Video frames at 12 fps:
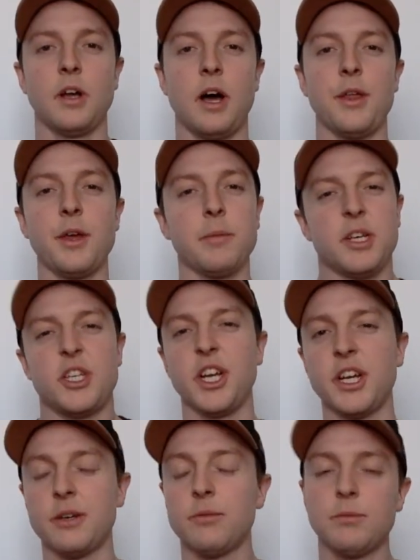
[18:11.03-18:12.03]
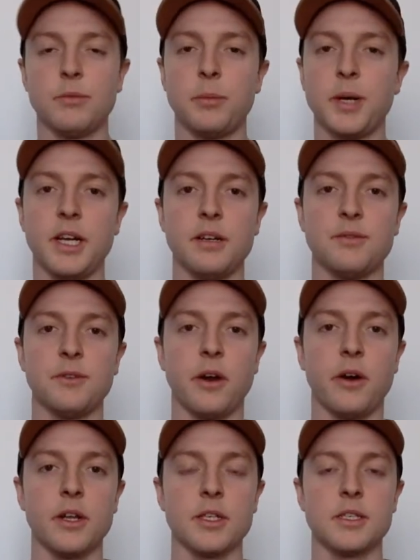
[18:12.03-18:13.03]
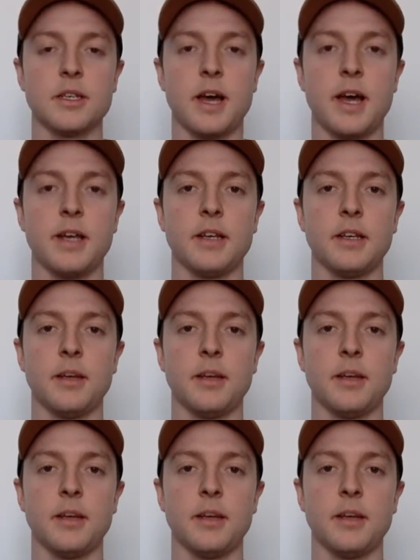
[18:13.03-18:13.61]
I think Michigan will beat Florida State.